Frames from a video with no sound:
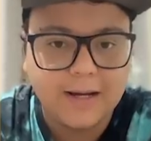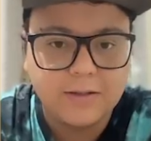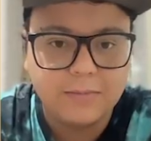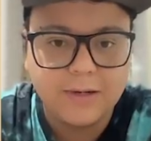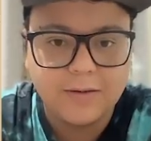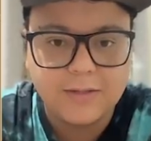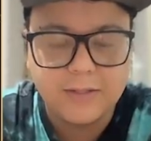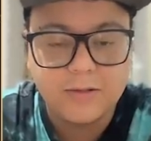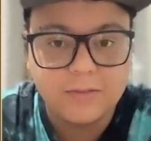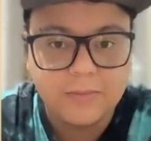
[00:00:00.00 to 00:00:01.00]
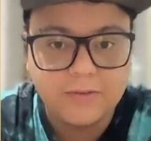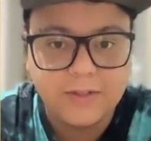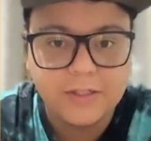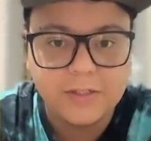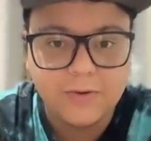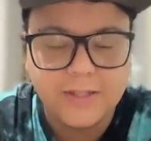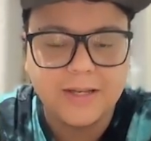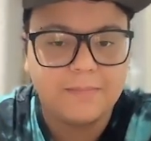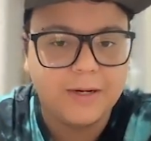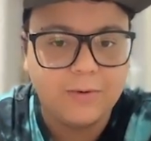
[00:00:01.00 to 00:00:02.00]
into these videos. They
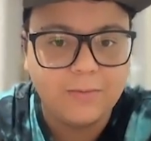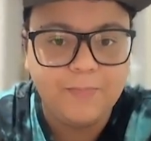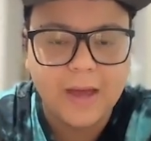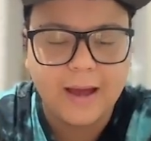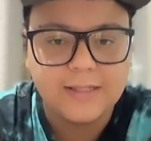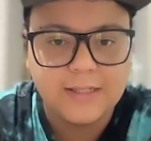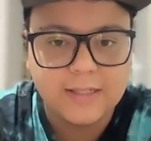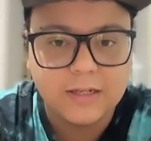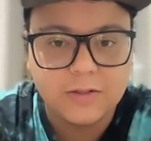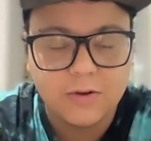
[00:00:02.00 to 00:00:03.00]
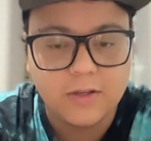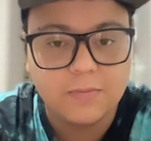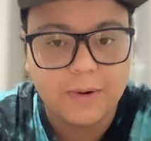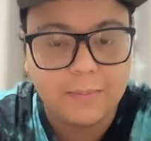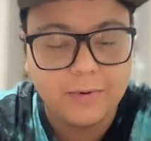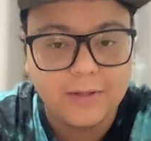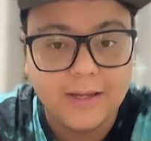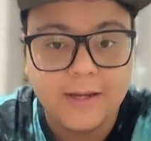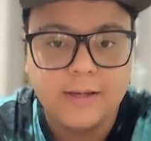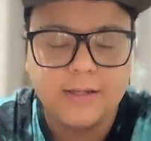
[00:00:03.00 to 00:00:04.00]
made us laugh, nod in
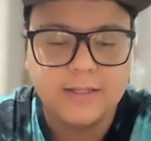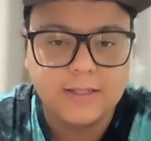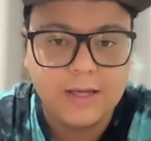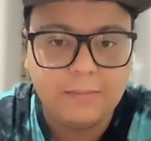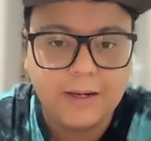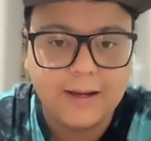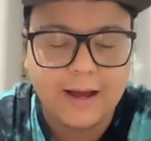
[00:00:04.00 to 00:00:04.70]
agreement, and